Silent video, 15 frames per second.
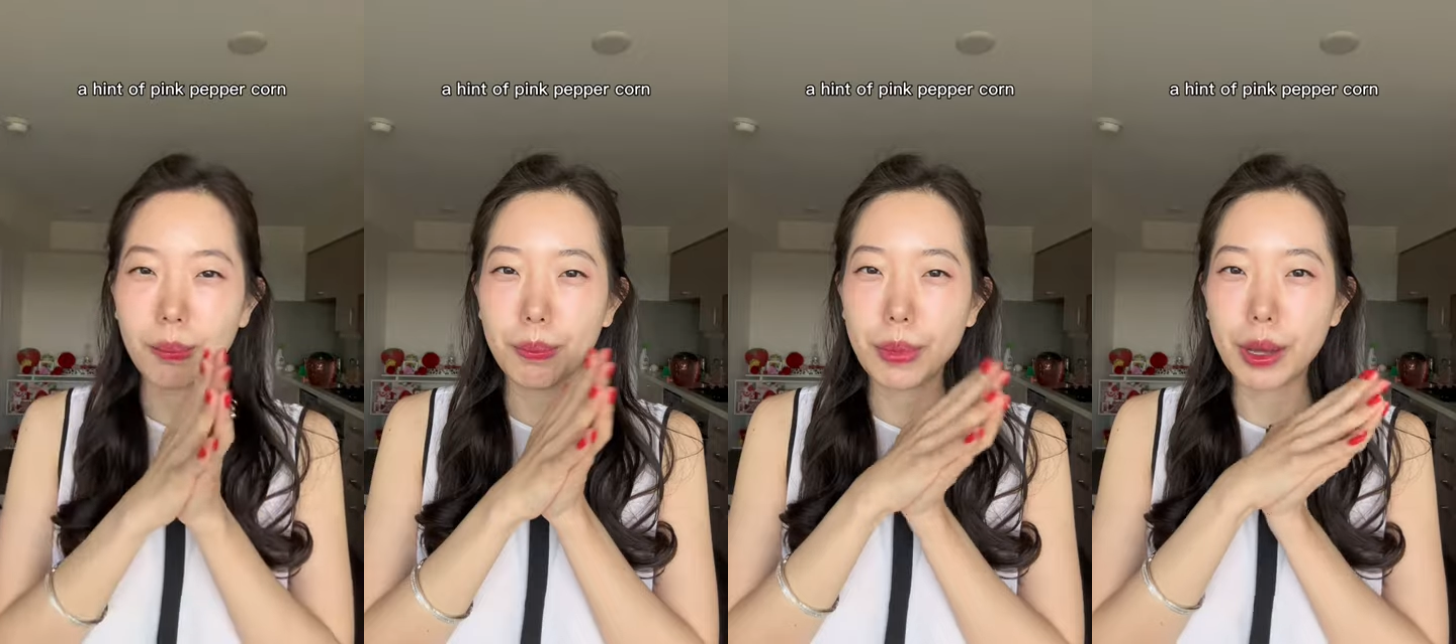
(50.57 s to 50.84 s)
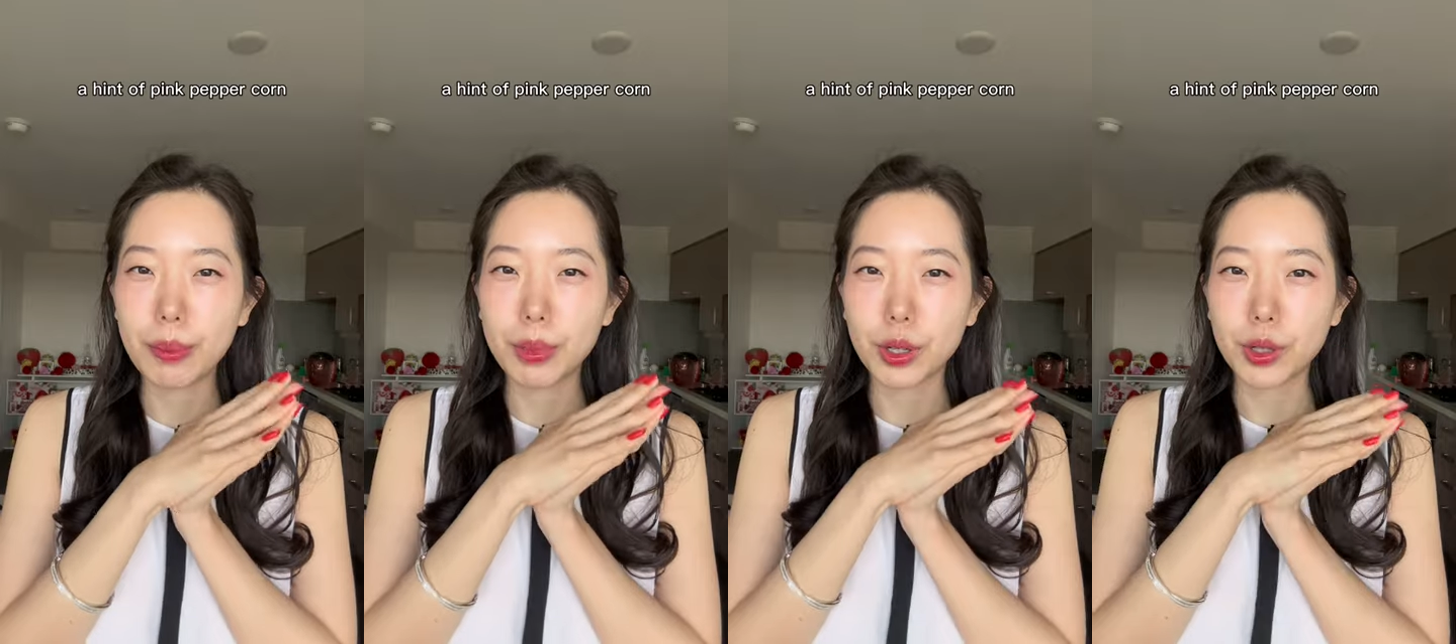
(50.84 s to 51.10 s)

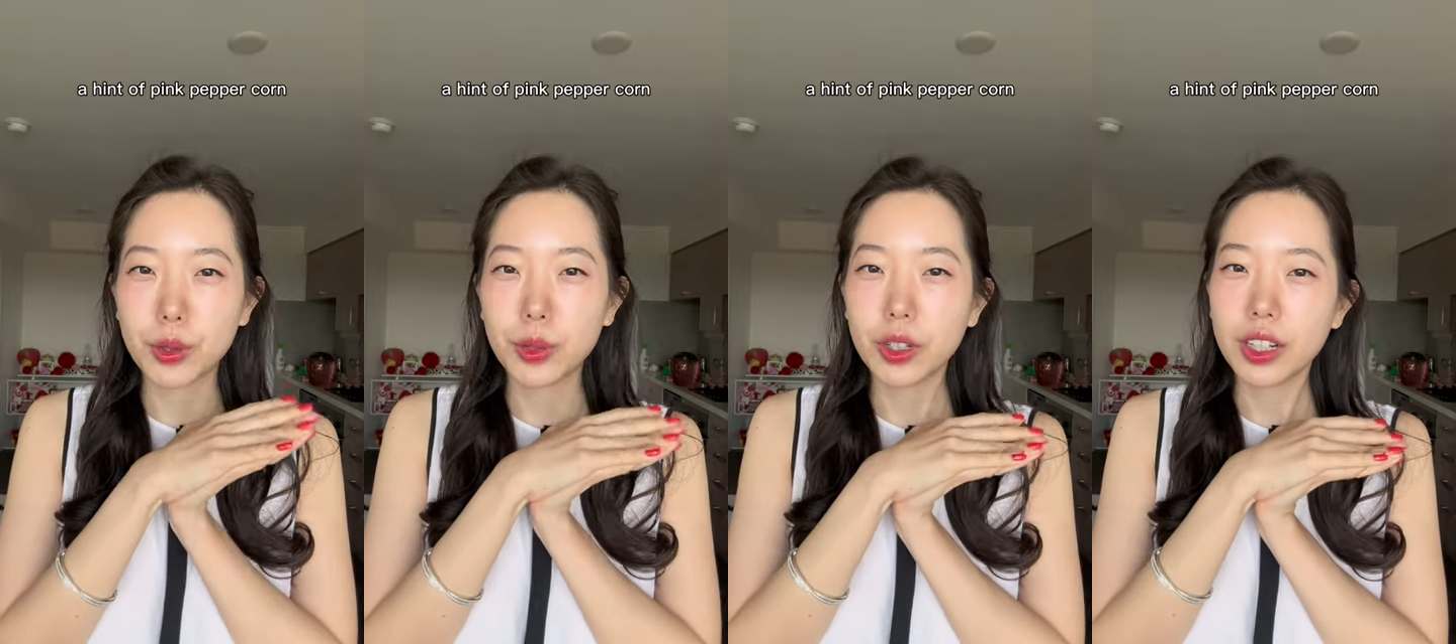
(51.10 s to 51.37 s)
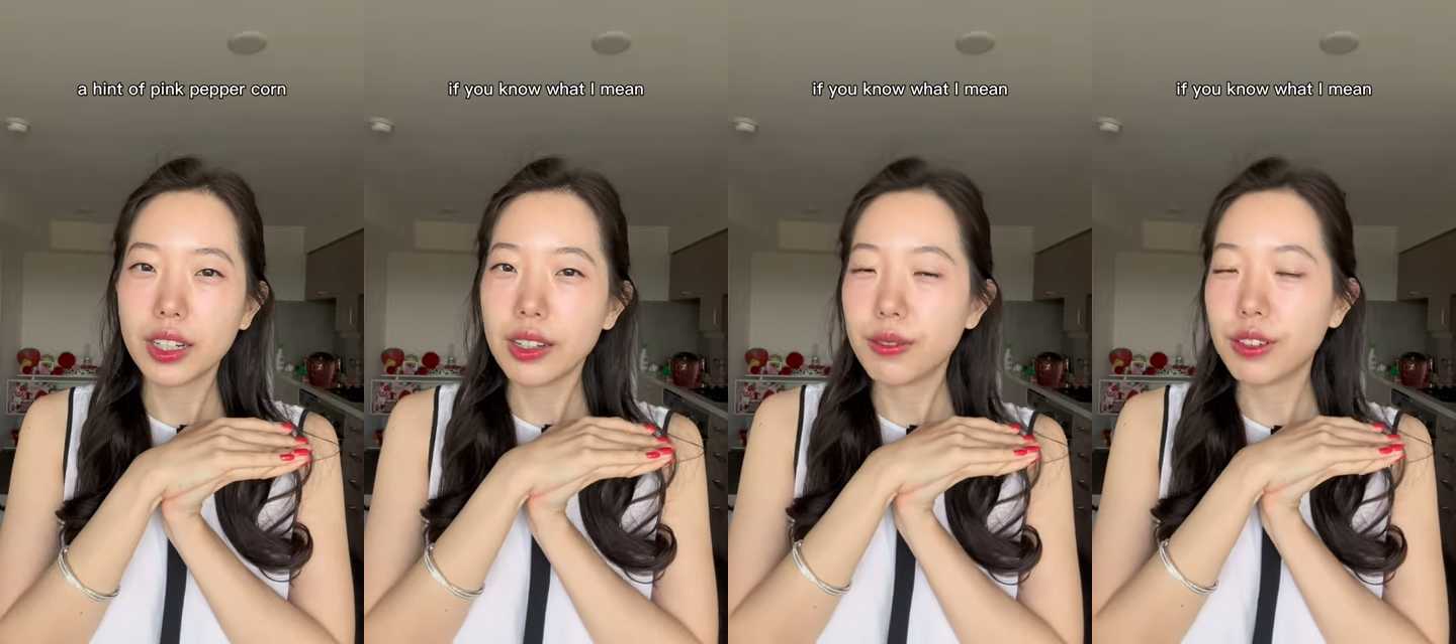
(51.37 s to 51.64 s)

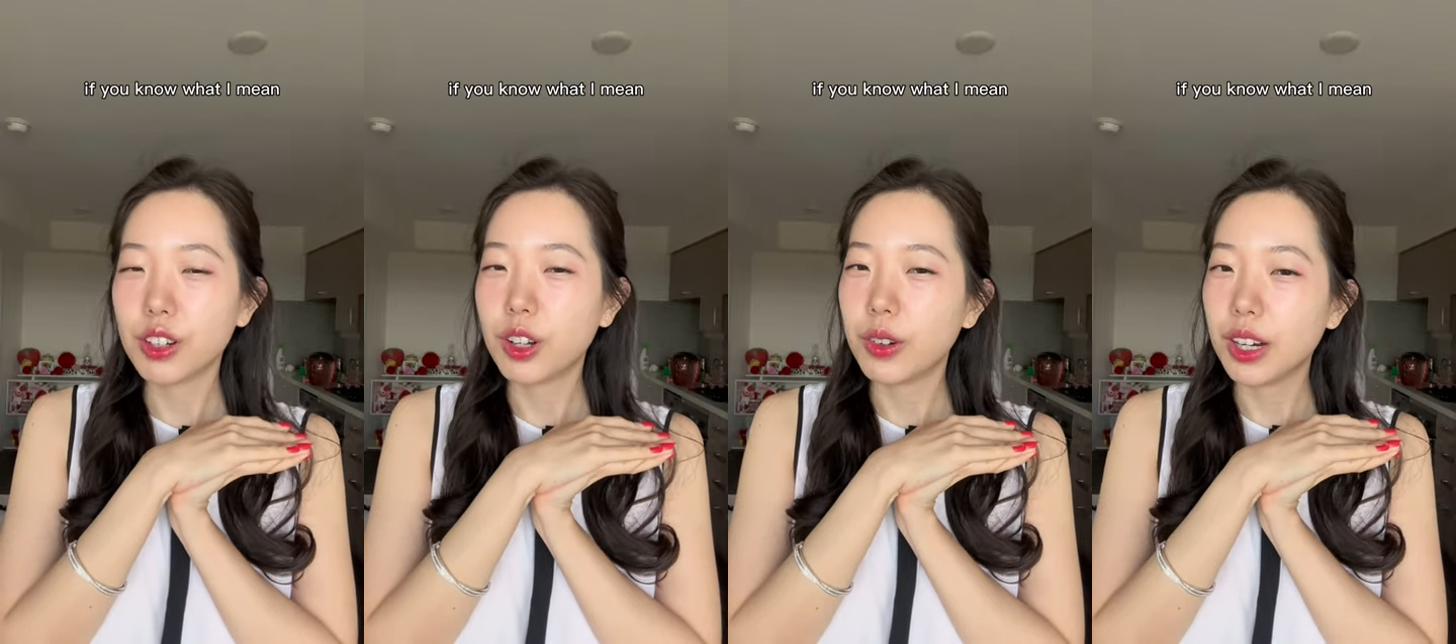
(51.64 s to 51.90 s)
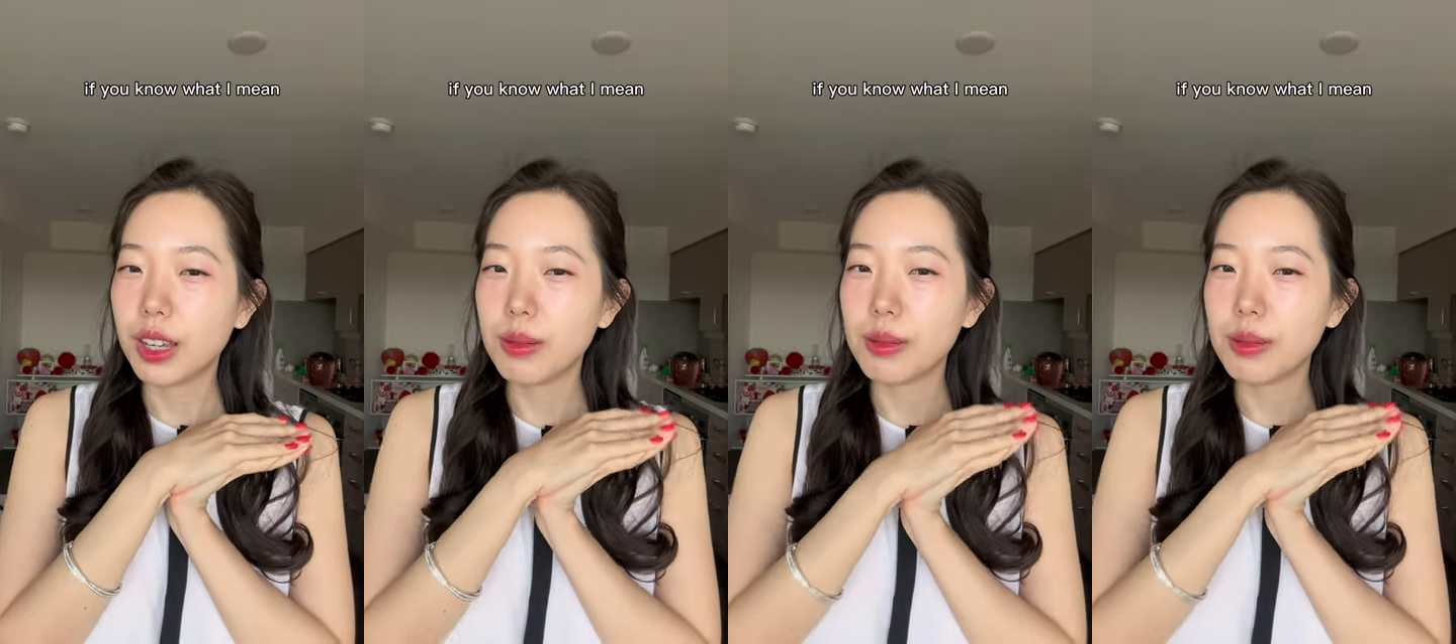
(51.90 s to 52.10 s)
peppercorn, if you know what I